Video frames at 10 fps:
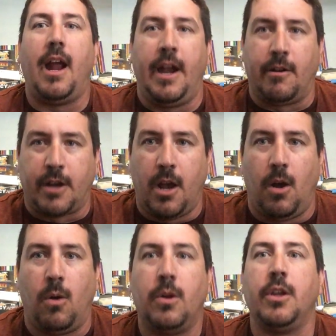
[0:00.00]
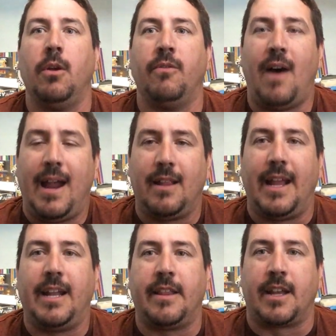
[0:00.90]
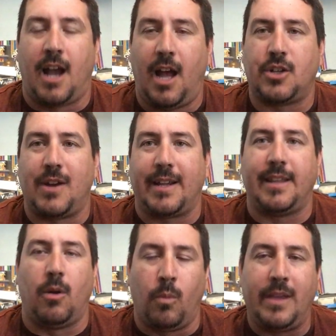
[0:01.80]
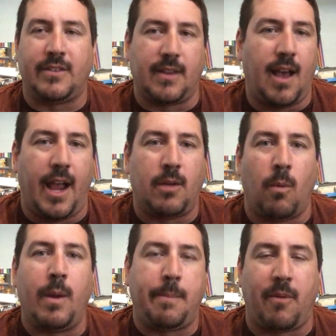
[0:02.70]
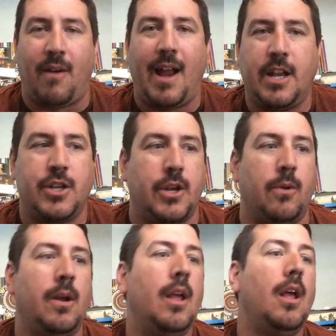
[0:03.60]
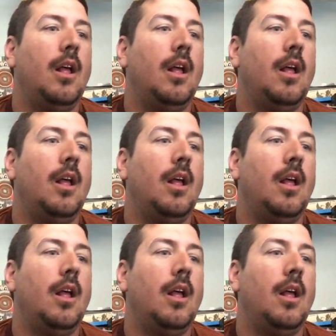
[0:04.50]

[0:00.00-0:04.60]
Ergo, you violated the contract that we signed when we provided you